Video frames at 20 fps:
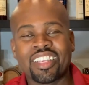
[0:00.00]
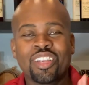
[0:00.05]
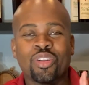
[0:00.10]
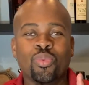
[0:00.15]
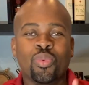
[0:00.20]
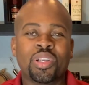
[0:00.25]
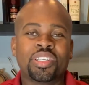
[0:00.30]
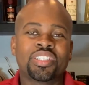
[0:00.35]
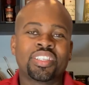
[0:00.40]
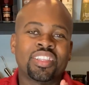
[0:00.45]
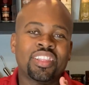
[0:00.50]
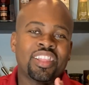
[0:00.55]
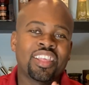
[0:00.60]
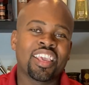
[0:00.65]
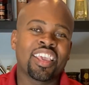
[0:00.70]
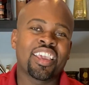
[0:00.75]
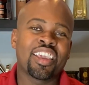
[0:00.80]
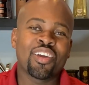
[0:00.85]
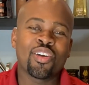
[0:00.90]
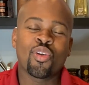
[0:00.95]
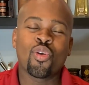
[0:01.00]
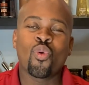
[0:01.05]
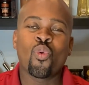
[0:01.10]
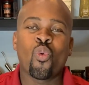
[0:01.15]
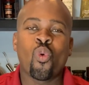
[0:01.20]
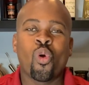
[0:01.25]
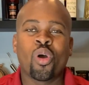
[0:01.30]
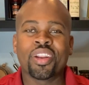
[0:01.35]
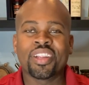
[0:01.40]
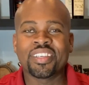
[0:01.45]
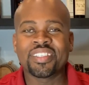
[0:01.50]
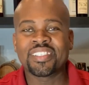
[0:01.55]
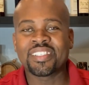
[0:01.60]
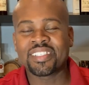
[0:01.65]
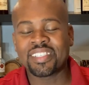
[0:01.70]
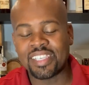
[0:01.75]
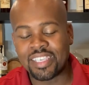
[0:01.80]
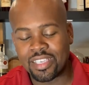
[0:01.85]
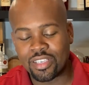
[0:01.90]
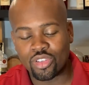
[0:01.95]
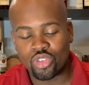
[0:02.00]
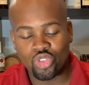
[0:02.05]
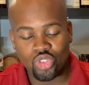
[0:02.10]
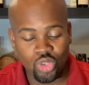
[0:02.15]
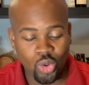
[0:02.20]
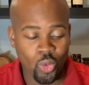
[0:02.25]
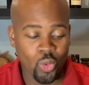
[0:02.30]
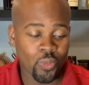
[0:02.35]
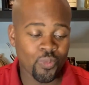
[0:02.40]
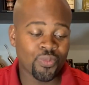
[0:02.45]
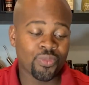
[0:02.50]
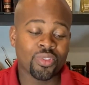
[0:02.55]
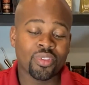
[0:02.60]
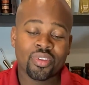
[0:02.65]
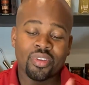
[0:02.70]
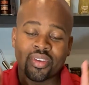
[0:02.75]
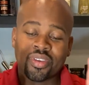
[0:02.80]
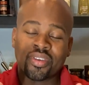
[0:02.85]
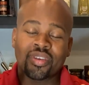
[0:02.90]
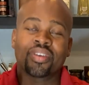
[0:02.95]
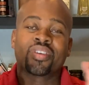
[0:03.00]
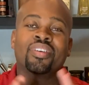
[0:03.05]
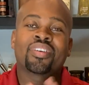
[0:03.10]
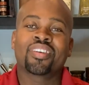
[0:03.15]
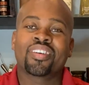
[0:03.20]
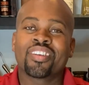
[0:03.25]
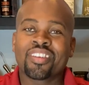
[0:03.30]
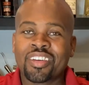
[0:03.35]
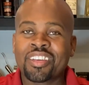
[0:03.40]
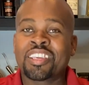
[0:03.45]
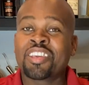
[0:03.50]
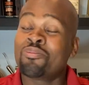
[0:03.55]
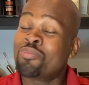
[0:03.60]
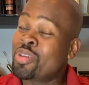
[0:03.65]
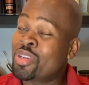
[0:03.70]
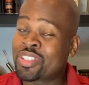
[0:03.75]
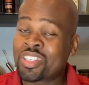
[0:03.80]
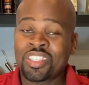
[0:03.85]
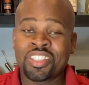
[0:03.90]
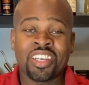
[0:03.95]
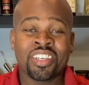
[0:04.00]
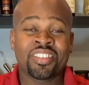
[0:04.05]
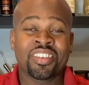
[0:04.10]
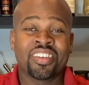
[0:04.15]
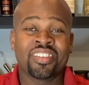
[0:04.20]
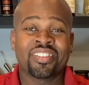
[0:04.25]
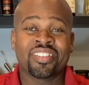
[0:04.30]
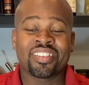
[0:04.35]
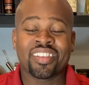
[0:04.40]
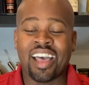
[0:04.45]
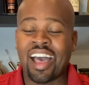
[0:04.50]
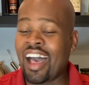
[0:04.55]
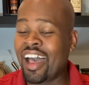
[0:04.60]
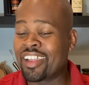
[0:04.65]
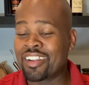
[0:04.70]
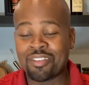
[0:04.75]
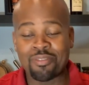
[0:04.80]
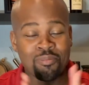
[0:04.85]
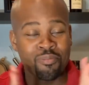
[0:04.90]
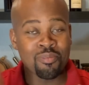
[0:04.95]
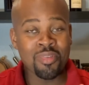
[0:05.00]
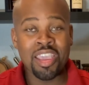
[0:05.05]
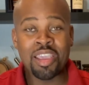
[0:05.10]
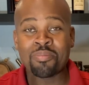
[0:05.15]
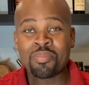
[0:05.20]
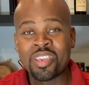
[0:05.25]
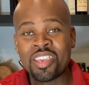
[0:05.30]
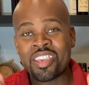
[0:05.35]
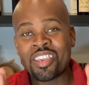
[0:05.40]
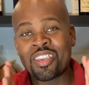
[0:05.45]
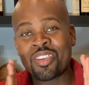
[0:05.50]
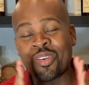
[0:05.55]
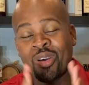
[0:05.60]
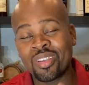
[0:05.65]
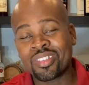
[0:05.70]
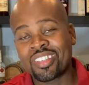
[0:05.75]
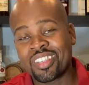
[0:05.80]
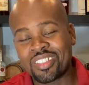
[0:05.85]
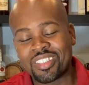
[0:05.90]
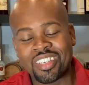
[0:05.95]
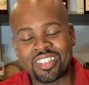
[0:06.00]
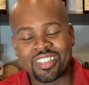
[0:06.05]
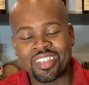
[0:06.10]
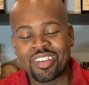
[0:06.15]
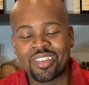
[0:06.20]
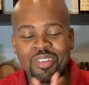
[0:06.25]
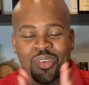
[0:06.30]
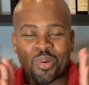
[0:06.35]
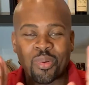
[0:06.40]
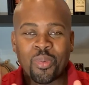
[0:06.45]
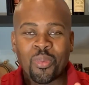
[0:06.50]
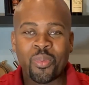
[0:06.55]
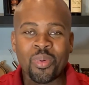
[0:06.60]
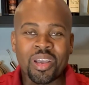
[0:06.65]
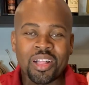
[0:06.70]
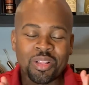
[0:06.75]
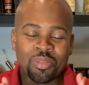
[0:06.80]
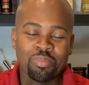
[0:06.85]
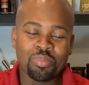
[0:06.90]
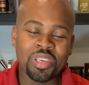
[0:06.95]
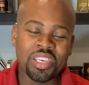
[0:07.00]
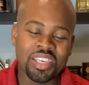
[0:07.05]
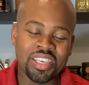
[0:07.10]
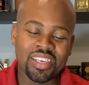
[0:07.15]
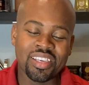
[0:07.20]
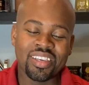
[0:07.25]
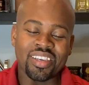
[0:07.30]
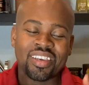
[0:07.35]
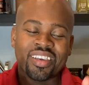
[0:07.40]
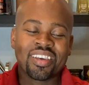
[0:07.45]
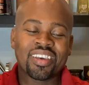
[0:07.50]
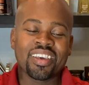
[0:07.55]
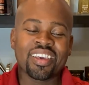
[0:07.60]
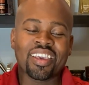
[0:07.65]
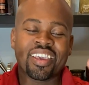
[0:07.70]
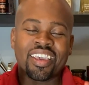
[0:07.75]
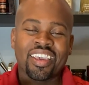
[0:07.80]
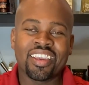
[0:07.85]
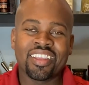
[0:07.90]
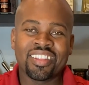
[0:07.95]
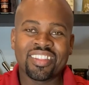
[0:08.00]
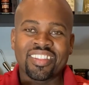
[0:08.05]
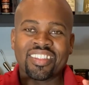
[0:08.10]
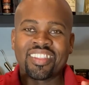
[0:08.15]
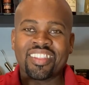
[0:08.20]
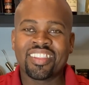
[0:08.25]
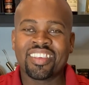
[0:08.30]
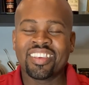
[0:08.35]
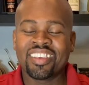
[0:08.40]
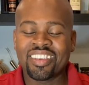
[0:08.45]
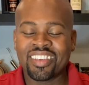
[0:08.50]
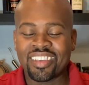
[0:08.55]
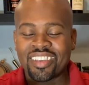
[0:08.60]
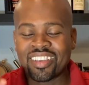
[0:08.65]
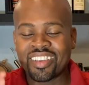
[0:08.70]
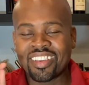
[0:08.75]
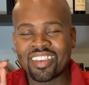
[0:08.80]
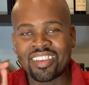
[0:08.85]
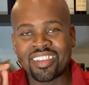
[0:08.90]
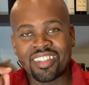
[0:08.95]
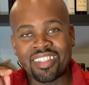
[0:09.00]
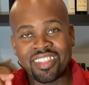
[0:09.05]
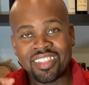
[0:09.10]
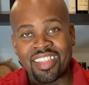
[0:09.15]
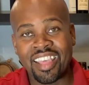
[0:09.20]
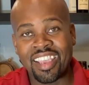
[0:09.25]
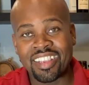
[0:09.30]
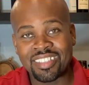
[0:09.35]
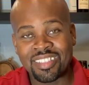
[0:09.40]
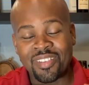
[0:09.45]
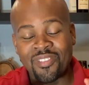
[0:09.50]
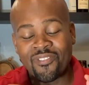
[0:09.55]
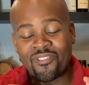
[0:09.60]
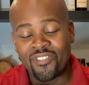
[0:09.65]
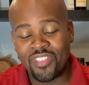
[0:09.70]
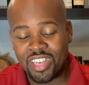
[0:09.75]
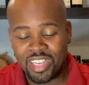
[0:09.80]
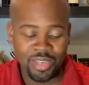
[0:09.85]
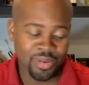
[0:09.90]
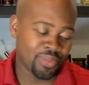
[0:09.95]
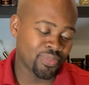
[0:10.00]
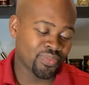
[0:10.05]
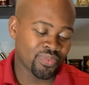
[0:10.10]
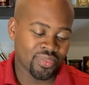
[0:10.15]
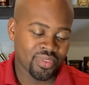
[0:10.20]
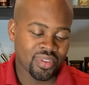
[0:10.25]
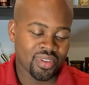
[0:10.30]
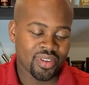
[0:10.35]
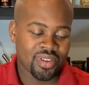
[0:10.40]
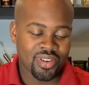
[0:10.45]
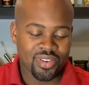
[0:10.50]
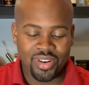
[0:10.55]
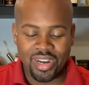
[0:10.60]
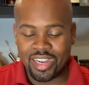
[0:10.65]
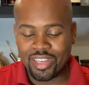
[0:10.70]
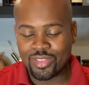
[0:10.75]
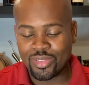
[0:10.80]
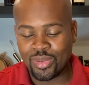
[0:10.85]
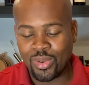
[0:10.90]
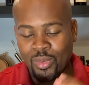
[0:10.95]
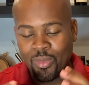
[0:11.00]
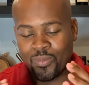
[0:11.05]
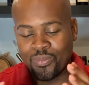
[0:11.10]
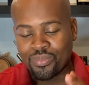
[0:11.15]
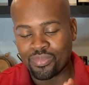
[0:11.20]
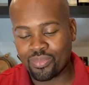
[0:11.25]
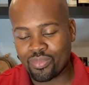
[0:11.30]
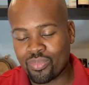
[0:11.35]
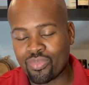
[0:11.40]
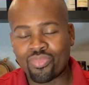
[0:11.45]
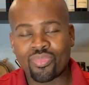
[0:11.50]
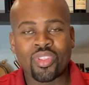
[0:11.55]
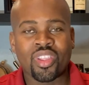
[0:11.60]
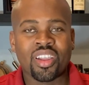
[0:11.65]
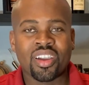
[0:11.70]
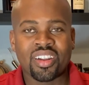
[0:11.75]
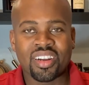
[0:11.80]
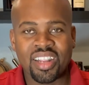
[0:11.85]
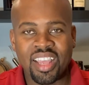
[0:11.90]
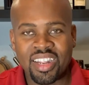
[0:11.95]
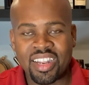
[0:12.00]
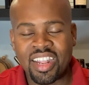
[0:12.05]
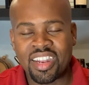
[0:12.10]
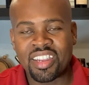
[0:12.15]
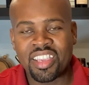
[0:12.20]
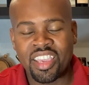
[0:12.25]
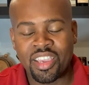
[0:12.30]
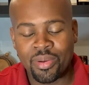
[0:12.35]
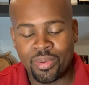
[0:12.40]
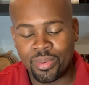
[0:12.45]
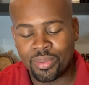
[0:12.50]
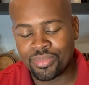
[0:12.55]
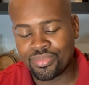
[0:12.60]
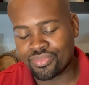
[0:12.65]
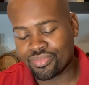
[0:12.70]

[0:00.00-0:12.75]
in which they want to see. So give me your suggestions and maybe your suggestion will be in the next video. Right? So Gran Añejo,